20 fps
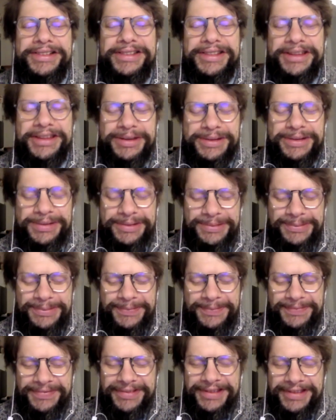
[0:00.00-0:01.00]
Thank
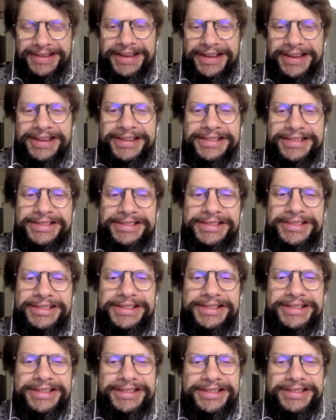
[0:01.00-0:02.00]
you. And
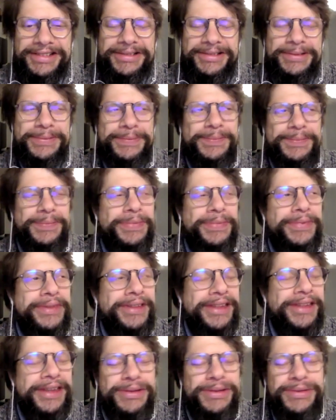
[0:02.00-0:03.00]
uh,
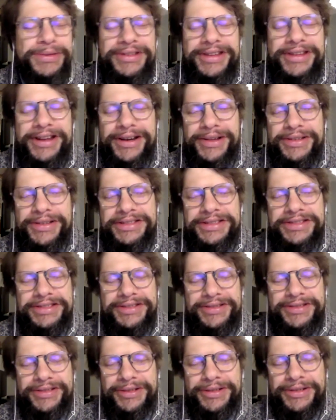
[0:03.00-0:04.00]
can you tell
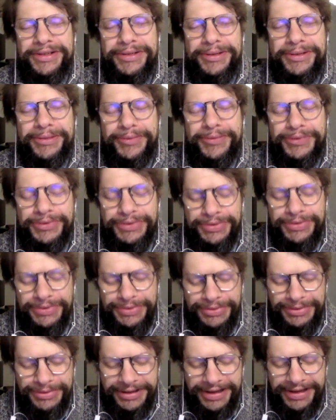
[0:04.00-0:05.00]
us uh,
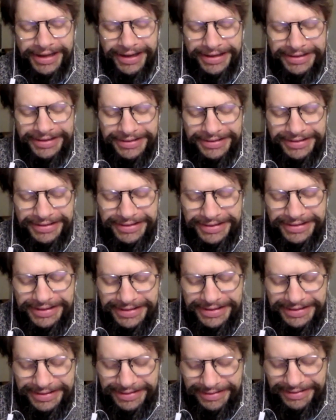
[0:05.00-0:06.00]
to end
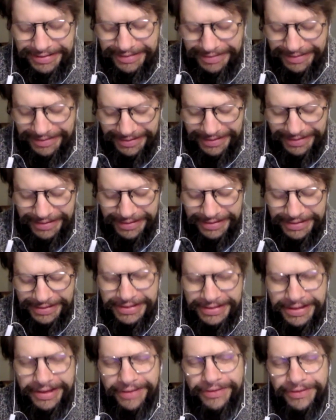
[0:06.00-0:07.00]
this uh,
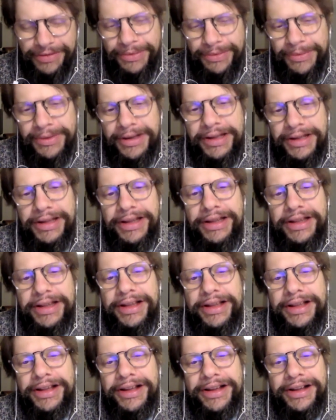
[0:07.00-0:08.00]
interview
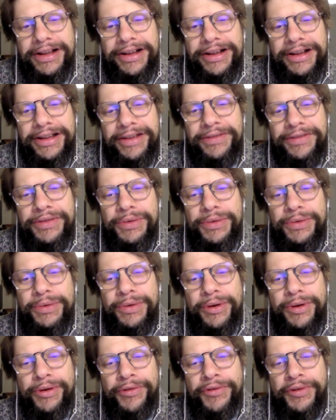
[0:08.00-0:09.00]
uh, if you
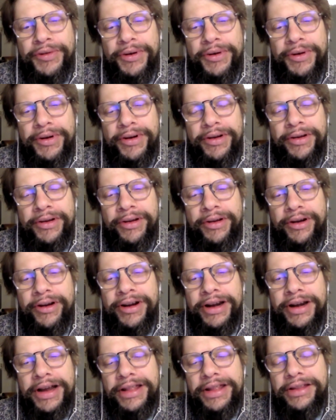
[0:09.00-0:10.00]
offer uh,
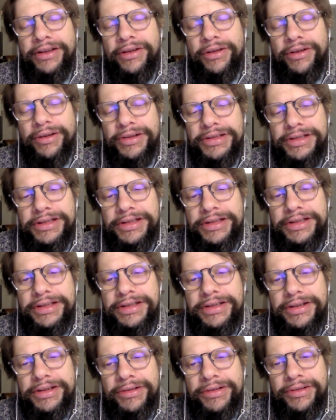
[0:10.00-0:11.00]
online
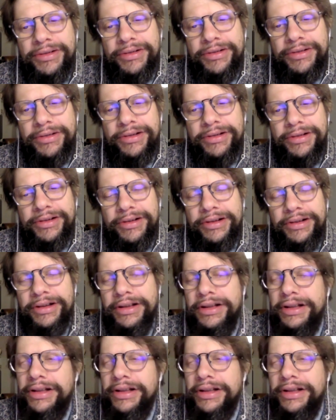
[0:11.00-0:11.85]
courses or